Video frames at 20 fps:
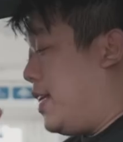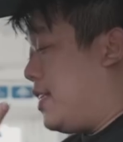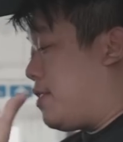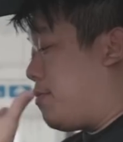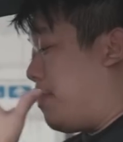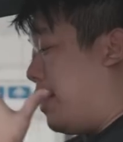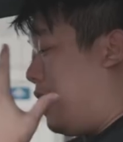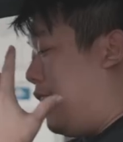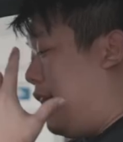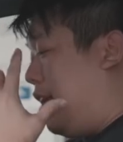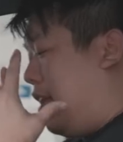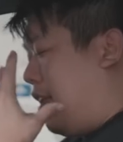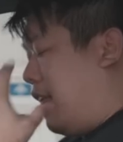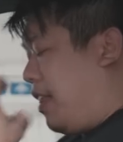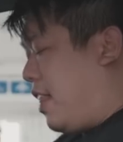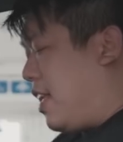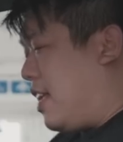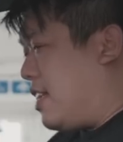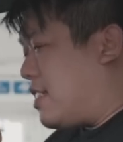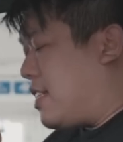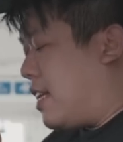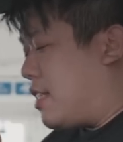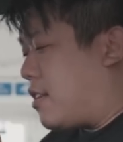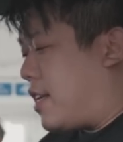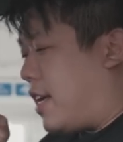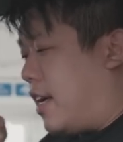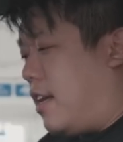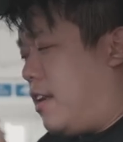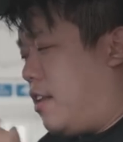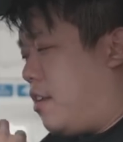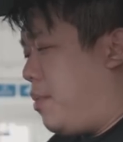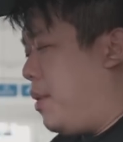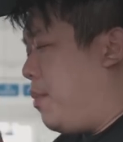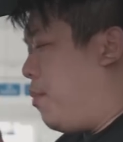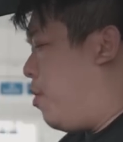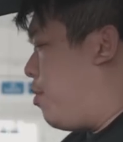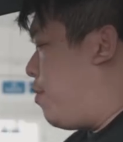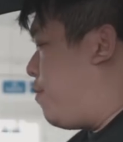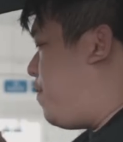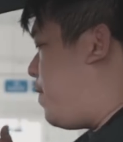is where things start to get a little bit
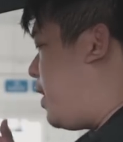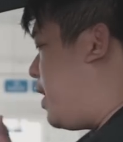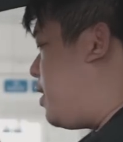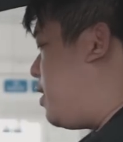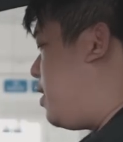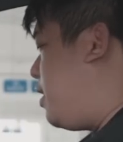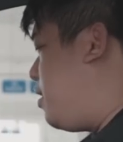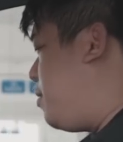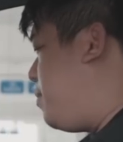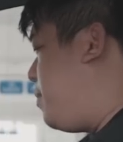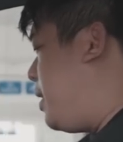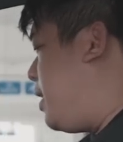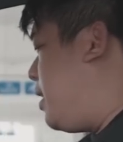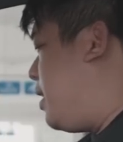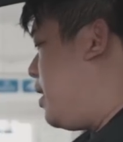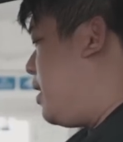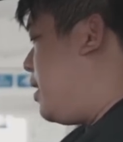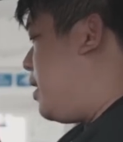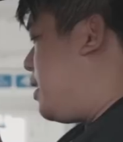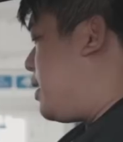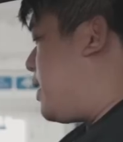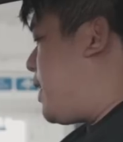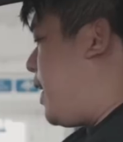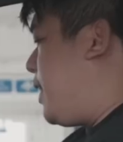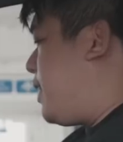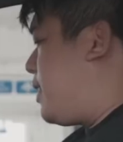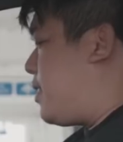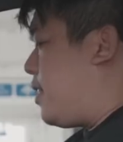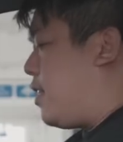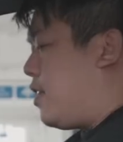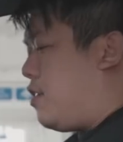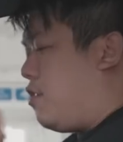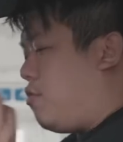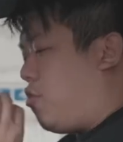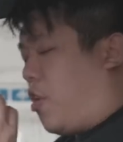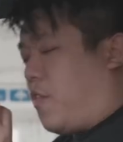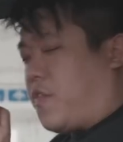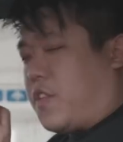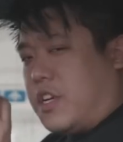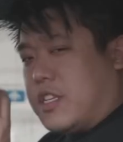more refined, a little bit nicer.
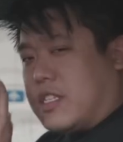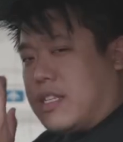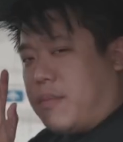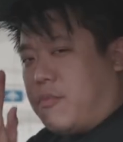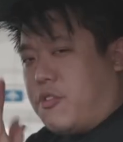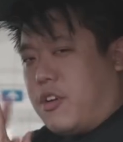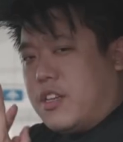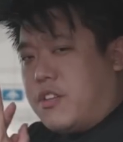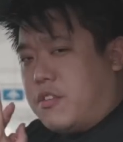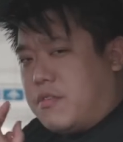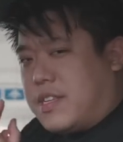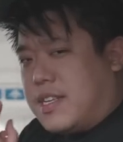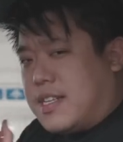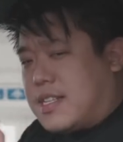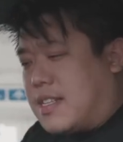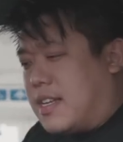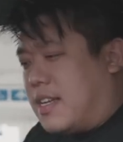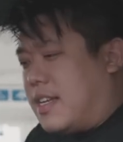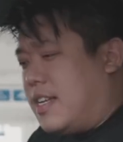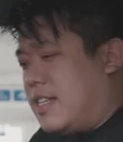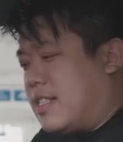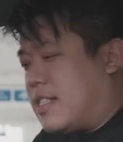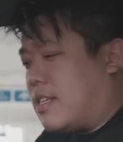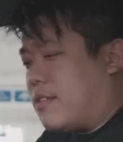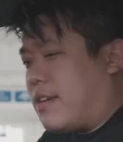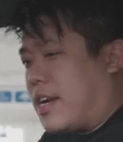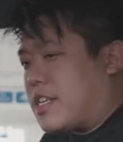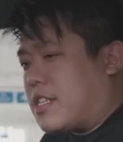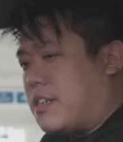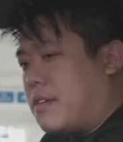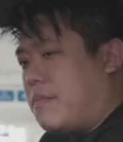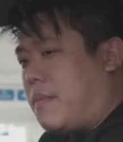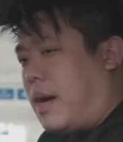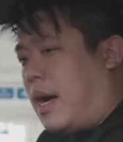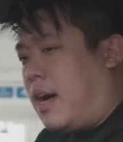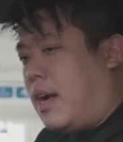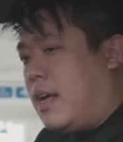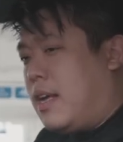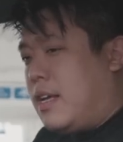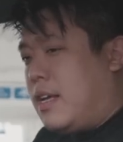You of course, number one, notice the interaction bar